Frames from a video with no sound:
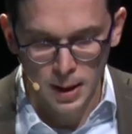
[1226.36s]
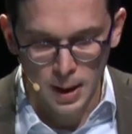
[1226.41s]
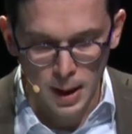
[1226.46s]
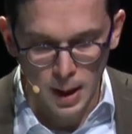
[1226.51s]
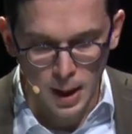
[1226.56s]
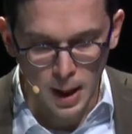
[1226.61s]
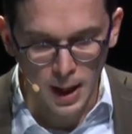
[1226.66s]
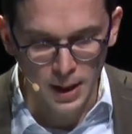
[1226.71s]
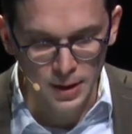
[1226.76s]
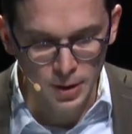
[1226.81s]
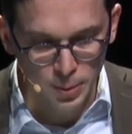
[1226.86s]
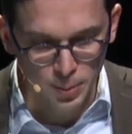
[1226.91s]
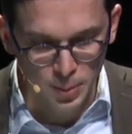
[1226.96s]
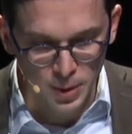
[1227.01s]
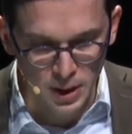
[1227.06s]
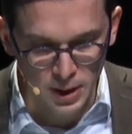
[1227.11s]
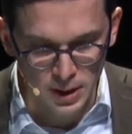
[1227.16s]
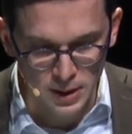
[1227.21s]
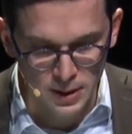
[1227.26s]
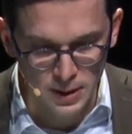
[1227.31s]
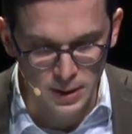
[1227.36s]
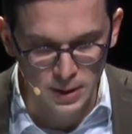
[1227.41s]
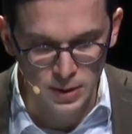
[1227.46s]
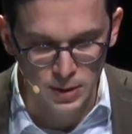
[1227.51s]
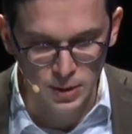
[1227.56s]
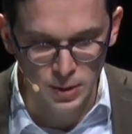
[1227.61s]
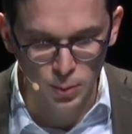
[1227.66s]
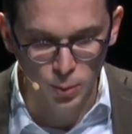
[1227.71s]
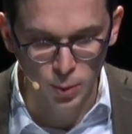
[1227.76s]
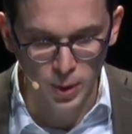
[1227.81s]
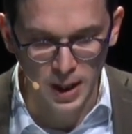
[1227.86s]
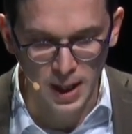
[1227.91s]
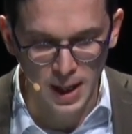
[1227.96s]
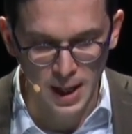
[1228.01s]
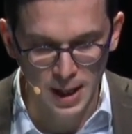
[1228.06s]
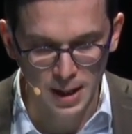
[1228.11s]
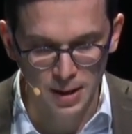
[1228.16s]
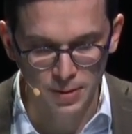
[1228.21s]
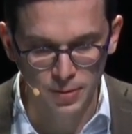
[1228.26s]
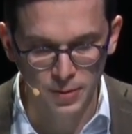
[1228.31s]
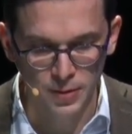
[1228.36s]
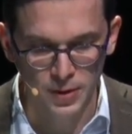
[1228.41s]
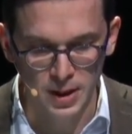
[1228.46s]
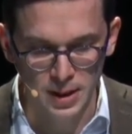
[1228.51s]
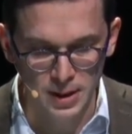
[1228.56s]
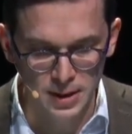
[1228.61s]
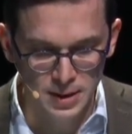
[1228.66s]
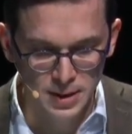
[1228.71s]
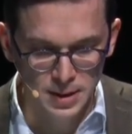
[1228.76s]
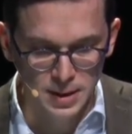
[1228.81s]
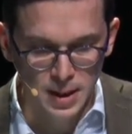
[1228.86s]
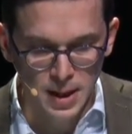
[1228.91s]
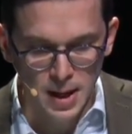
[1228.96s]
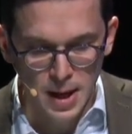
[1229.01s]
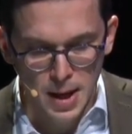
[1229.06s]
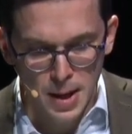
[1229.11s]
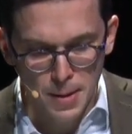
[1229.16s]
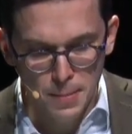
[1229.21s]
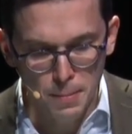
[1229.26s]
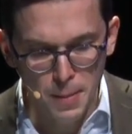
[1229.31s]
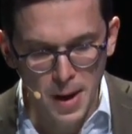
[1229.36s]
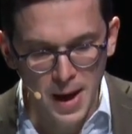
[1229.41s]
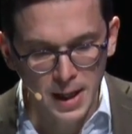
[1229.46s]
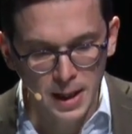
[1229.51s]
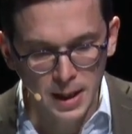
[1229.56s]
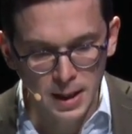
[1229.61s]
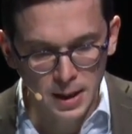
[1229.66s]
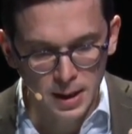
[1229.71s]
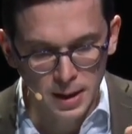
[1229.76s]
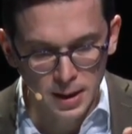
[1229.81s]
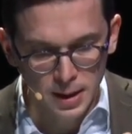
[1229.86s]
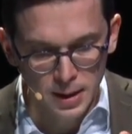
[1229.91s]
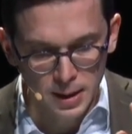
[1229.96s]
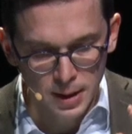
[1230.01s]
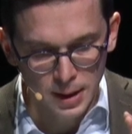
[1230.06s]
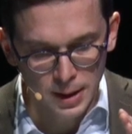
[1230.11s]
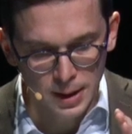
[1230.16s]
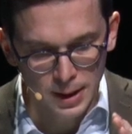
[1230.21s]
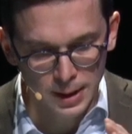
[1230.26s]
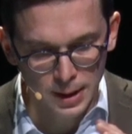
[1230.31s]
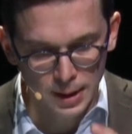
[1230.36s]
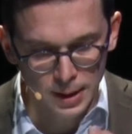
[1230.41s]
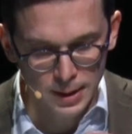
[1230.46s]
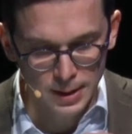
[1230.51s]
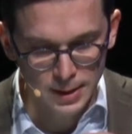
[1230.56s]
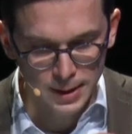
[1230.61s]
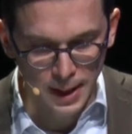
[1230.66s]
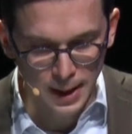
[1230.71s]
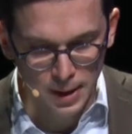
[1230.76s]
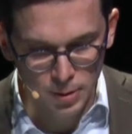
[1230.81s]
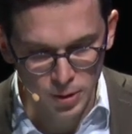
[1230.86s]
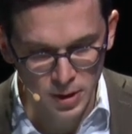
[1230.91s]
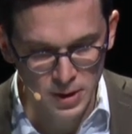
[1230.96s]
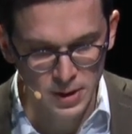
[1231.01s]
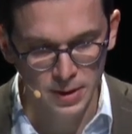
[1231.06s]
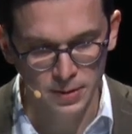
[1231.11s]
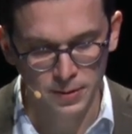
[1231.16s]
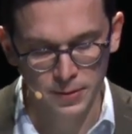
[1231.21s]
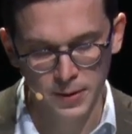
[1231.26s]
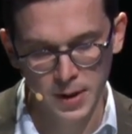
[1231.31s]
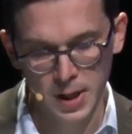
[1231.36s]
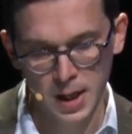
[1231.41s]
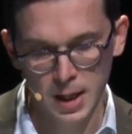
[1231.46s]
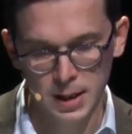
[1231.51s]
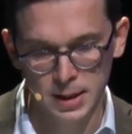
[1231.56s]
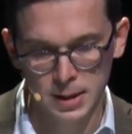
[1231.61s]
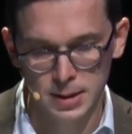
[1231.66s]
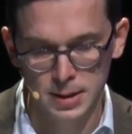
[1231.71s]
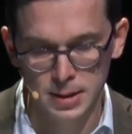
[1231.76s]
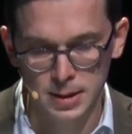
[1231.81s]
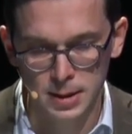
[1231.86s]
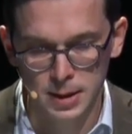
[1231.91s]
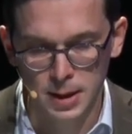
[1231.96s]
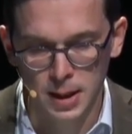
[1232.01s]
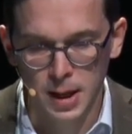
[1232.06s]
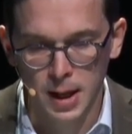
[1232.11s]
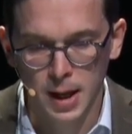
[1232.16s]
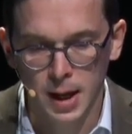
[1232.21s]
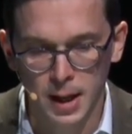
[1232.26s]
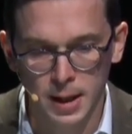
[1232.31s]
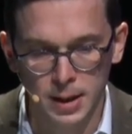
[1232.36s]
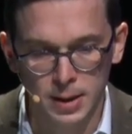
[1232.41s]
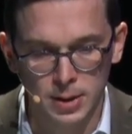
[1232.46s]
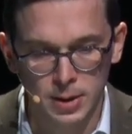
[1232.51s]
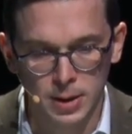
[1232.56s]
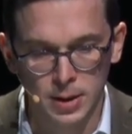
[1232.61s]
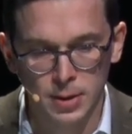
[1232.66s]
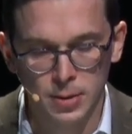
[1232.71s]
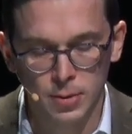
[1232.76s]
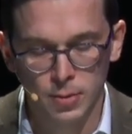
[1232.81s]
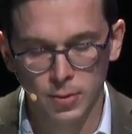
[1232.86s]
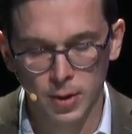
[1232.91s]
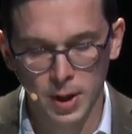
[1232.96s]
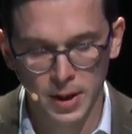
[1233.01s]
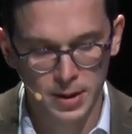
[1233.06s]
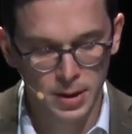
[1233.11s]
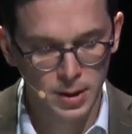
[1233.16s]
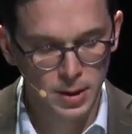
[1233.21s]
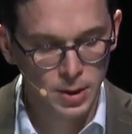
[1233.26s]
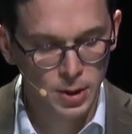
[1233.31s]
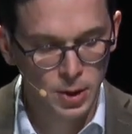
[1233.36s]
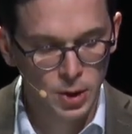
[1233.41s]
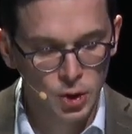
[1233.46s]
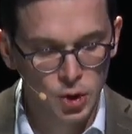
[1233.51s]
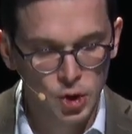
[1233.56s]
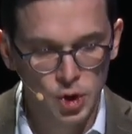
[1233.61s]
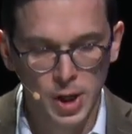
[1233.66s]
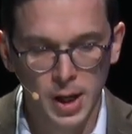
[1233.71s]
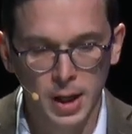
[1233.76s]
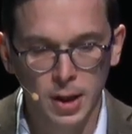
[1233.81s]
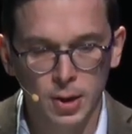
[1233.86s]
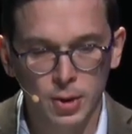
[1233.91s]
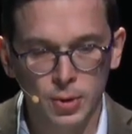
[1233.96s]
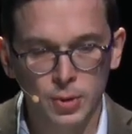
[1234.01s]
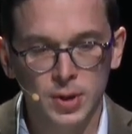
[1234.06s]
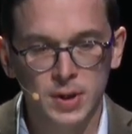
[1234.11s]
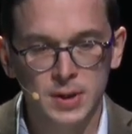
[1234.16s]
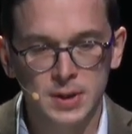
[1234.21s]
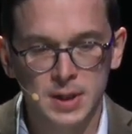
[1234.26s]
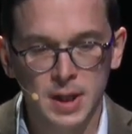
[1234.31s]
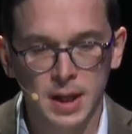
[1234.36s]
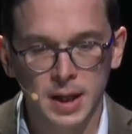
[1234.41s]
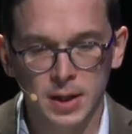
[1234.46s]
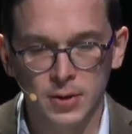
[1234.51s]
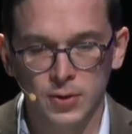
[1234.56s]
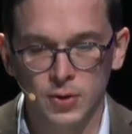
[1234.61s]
other pieces, we have these many little decorative cuts and a rather shallow design.